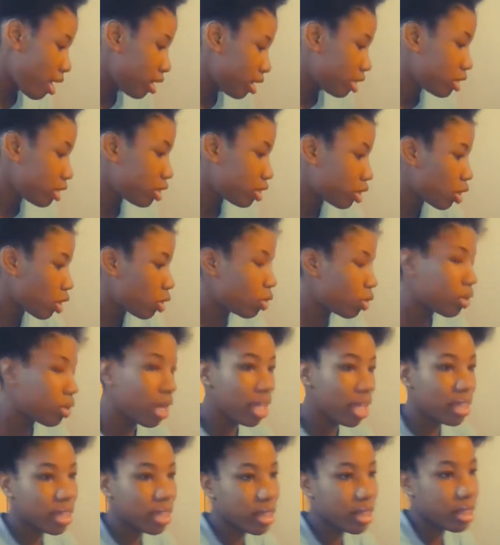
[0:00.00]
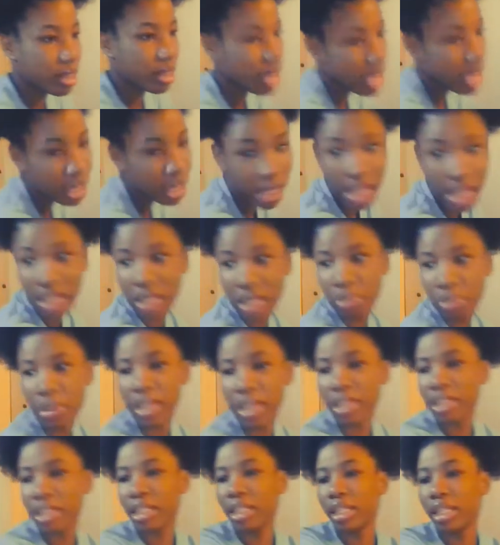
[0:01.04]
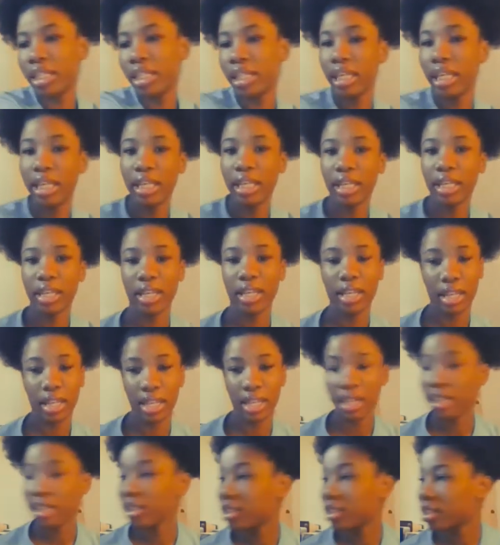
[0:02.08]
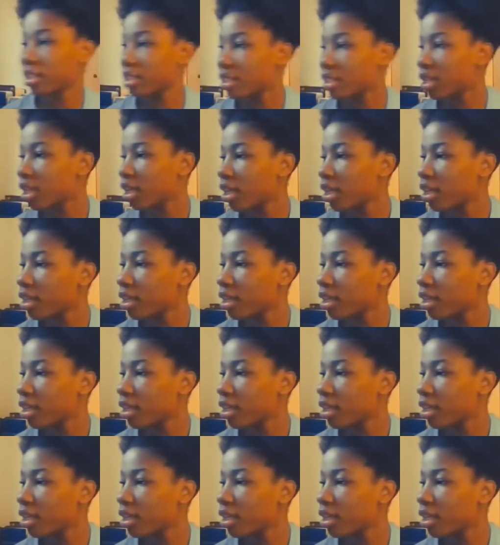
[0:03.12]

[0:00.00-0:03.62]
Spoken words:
So I think that's basically it.